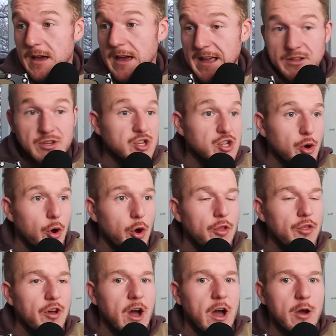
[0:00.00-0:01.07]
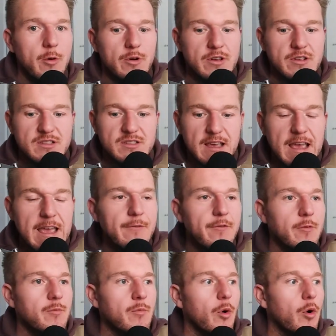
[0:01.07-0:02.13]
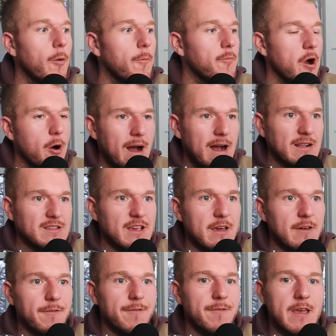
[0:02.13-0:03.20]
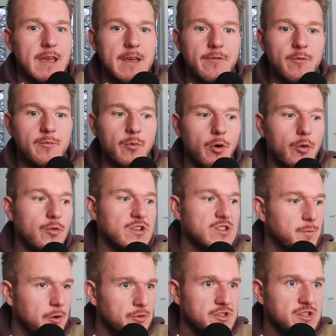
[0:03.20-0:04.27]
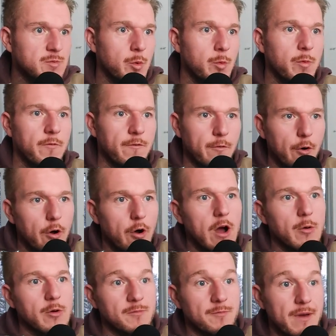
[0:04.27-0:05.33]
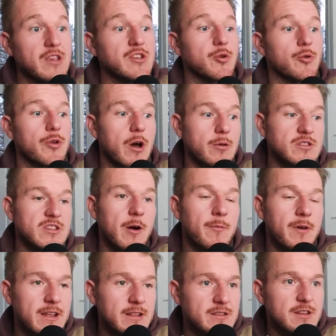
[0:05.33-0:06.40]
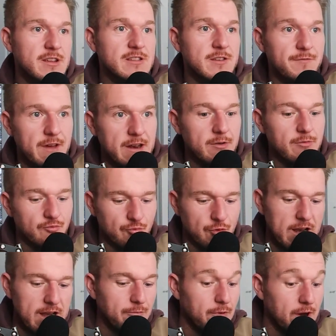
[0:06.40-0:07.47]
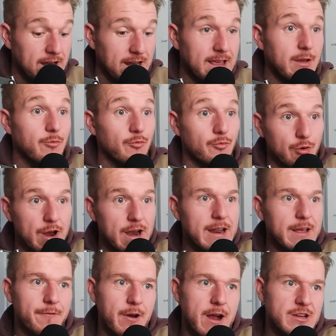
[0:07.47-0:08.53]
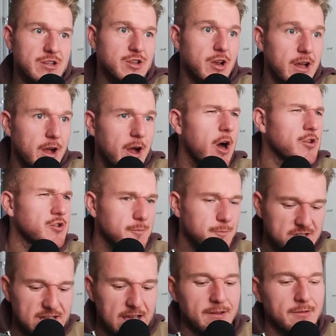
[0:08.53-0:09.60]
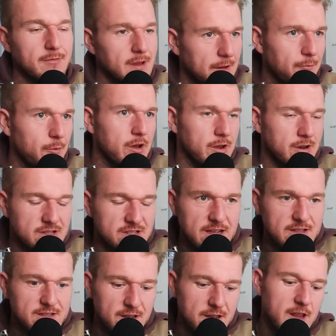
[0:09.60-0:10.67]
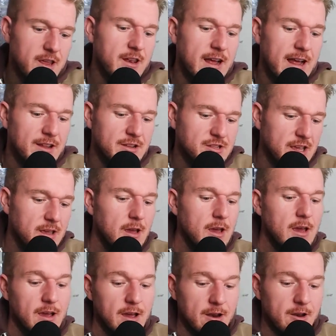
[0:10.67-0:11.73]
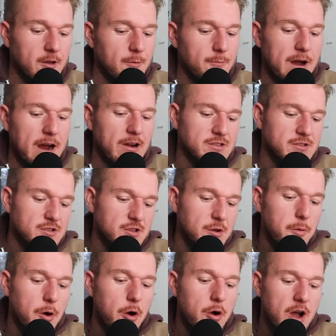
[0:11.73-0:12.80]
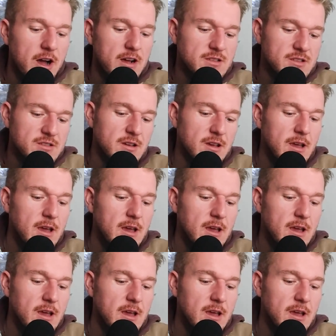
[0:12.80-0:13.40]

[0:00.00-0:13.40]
ensure that I was even more proactive, even more responsible before, I would make sure that I was coming into this event really, really, really fresh, like 100%, if we're going to stick to the analogy and the comparison to the podcast.